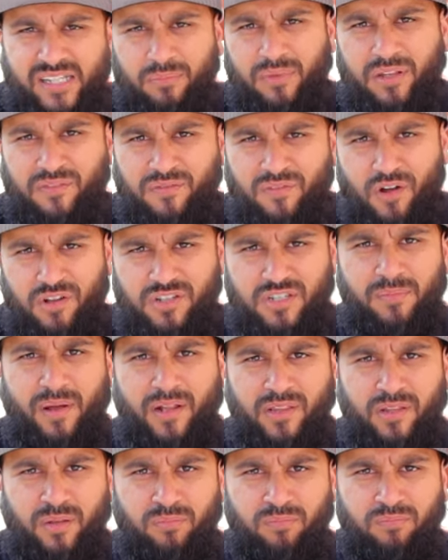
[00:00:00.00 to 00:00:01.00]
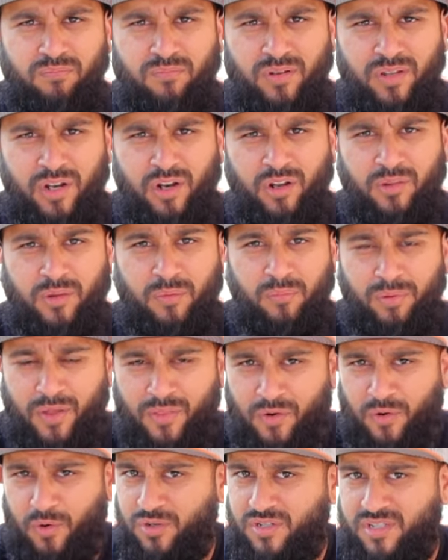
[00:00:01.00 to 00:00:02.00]
something false about the, you know, the
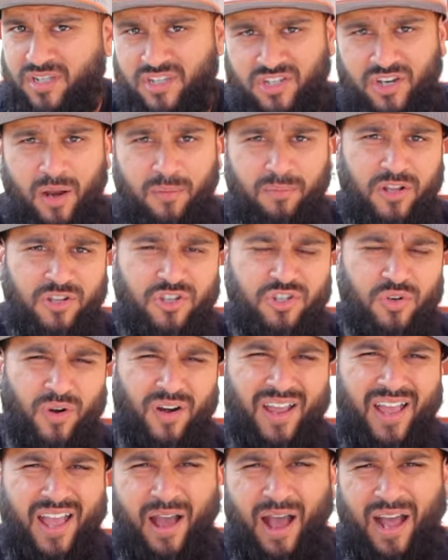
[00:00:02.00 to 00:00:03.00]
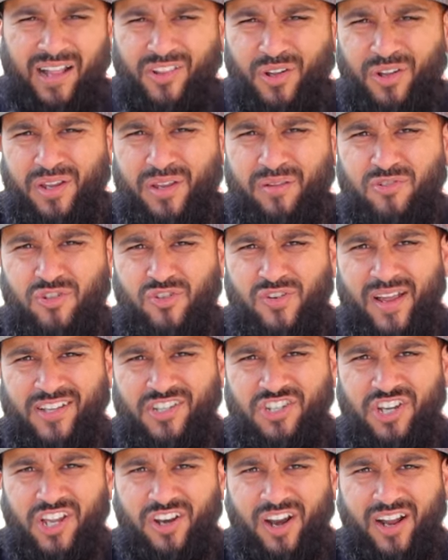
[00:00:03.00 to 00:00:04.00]
brother or sister. I'm not sure. I thought he was
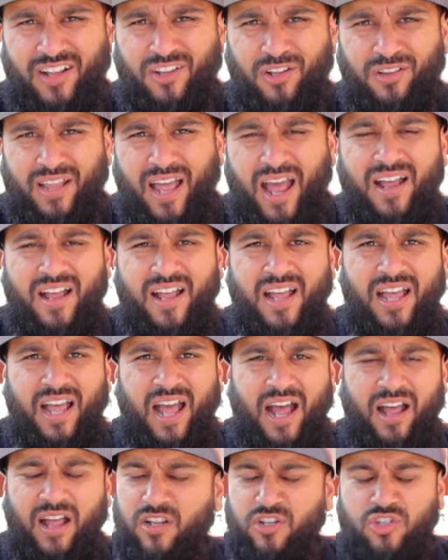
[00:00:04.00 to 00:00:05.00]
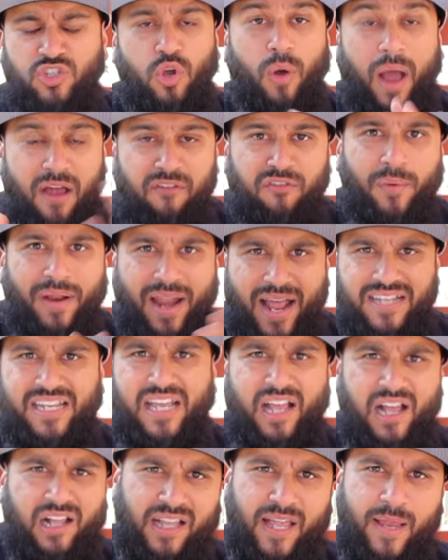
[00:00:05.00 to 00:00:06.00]
transgender. I thought that. So everyone has
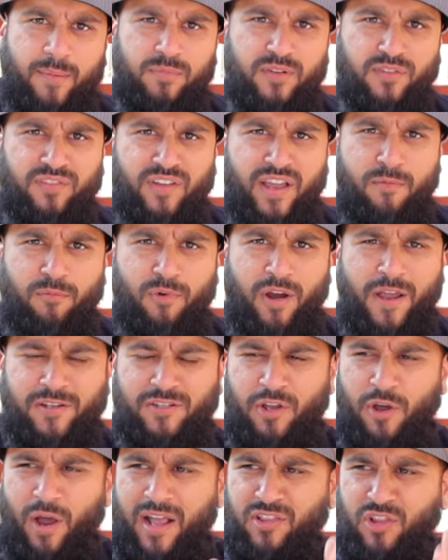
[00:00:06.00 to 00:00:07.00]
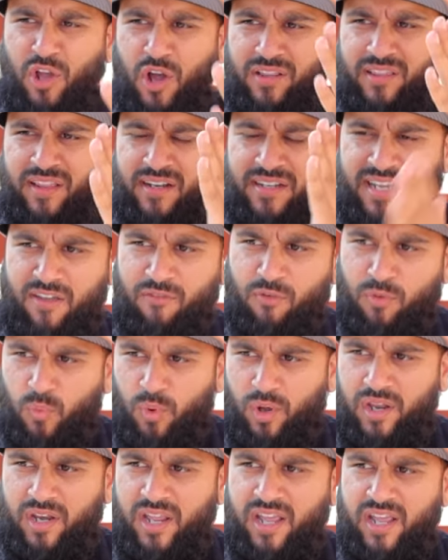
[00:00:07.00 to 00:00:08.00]
like a claim to fame, right? So I thought that David
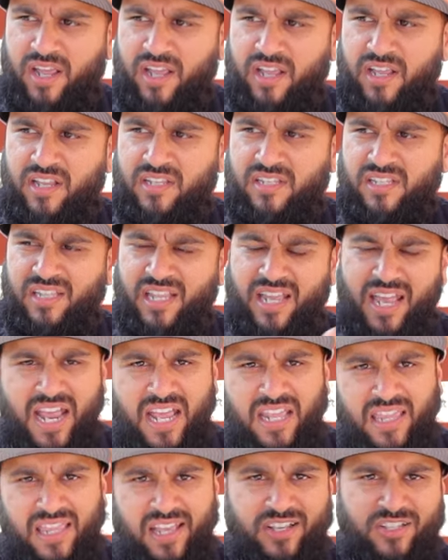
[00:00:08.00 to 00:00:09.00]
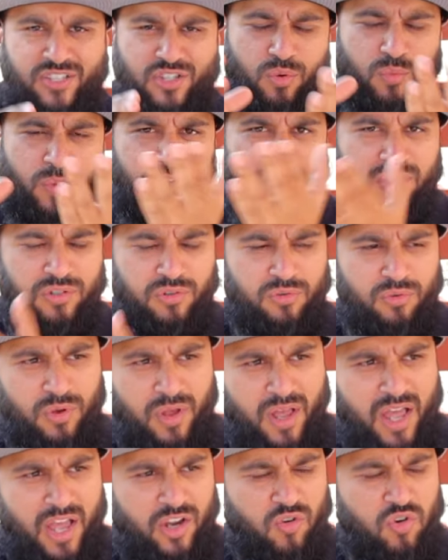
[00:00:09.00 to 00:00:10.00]
Wood is the atheist who went to
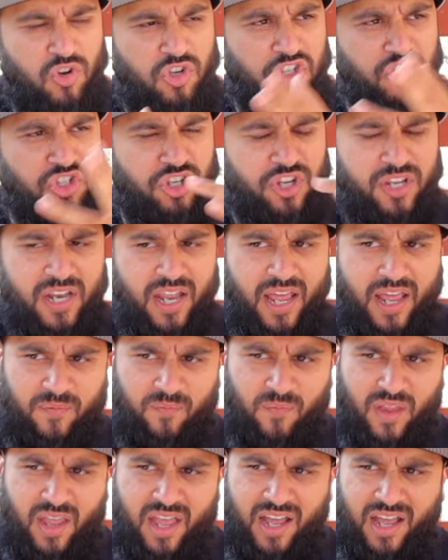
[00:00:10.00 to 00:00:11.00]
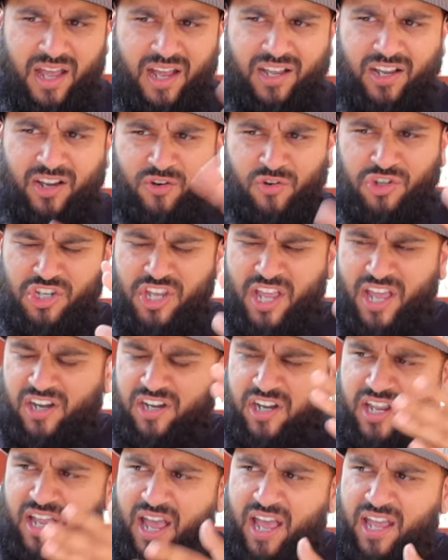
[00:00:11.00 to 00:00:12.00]
Christian and
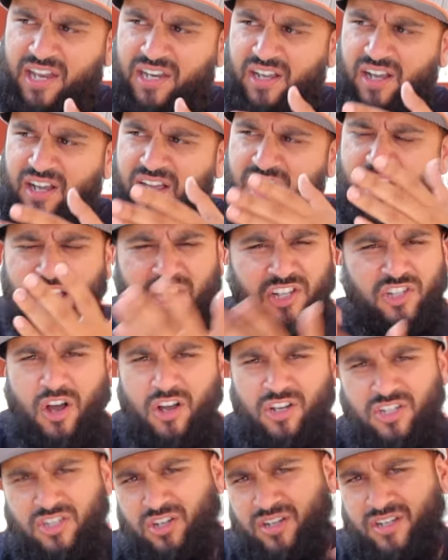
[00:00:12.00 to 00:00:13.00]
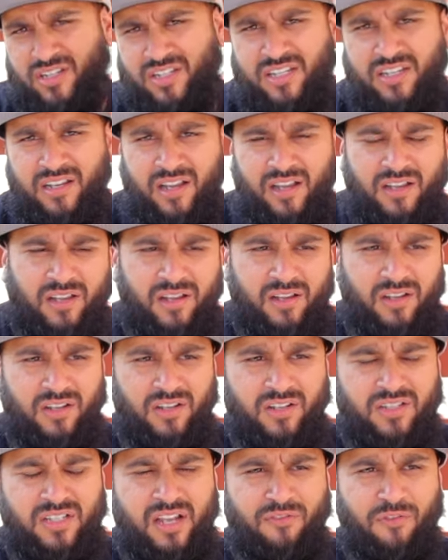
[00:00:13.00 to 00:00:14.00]
Christianity, and he talks
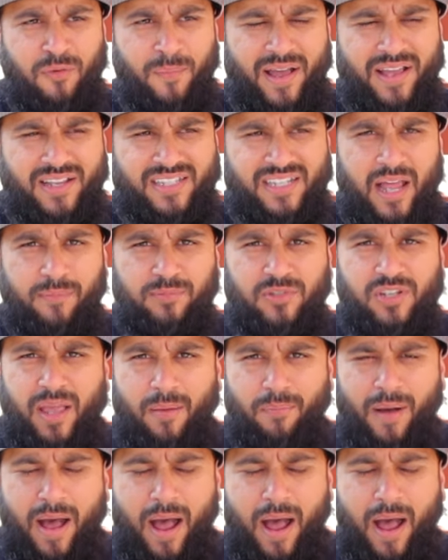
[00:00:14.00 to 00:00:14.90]
stuff about Islam to get